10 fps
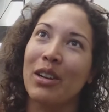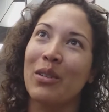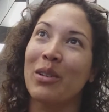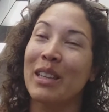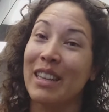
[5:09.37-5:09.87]

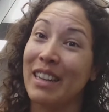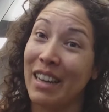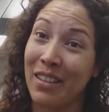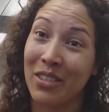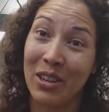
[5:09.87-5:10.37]
you're really going to
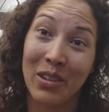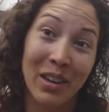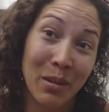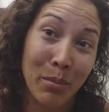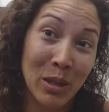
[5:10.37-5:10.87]
have to know
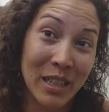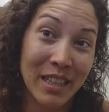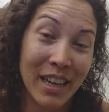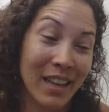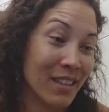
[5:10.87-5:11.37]
how to
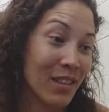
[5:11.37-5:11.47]
multitask.